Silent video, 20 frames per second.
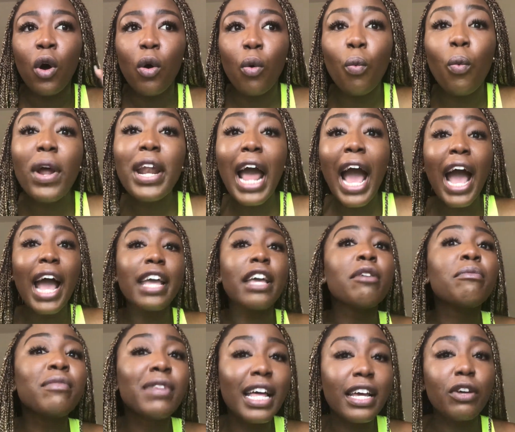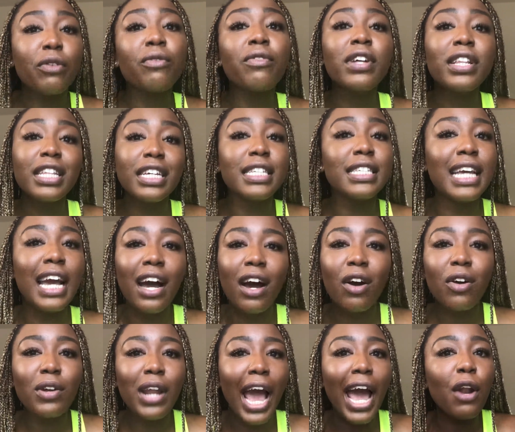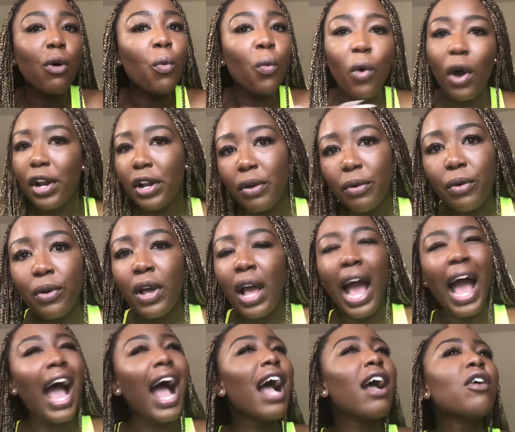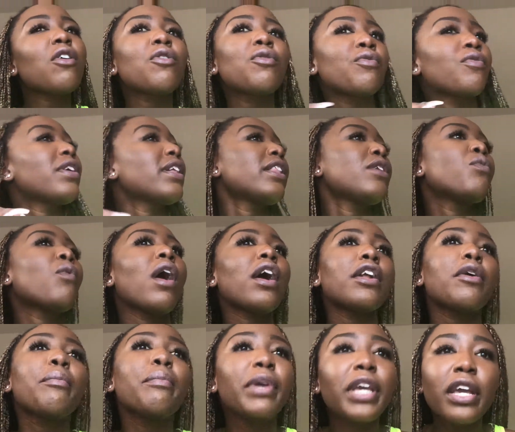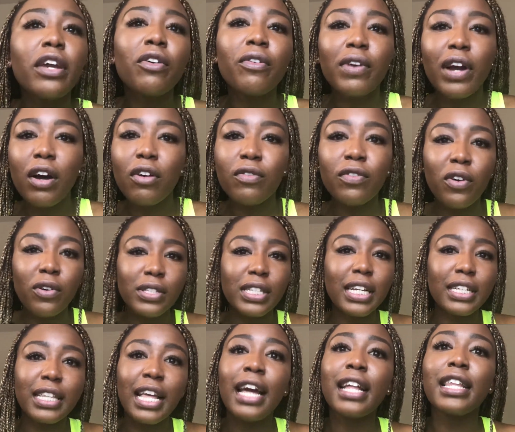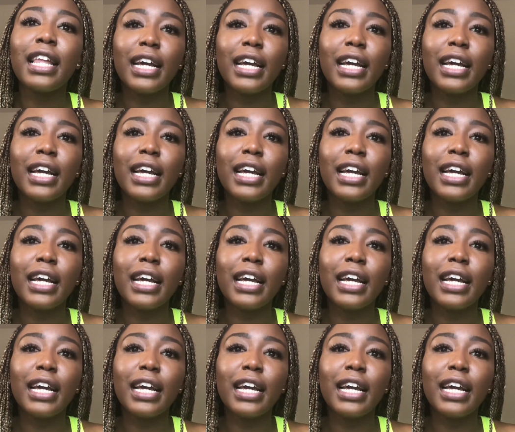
When I am like really down, I don't really want to be around folks like that.